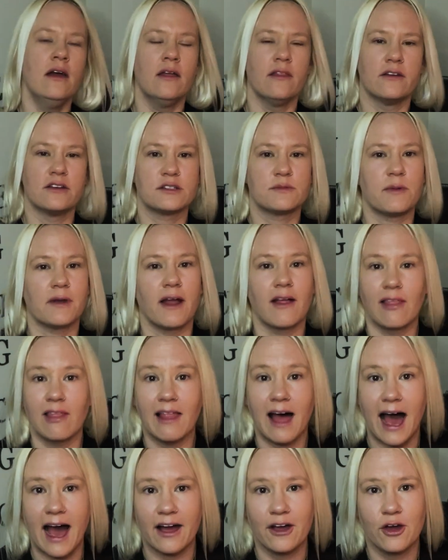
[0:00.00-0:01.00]
There's been a
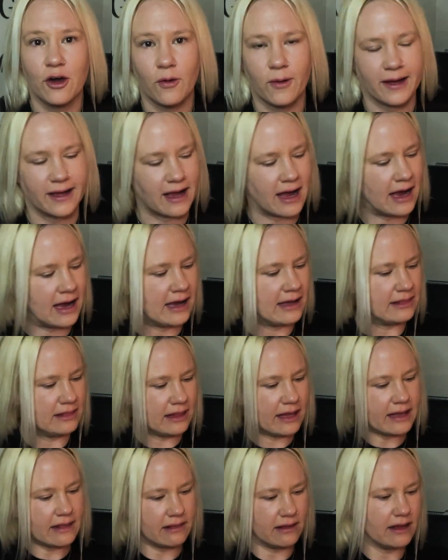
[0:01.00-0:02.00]
lot going on
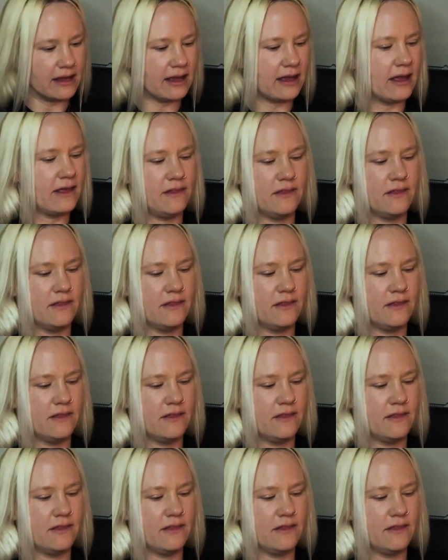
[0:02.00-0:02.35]
lately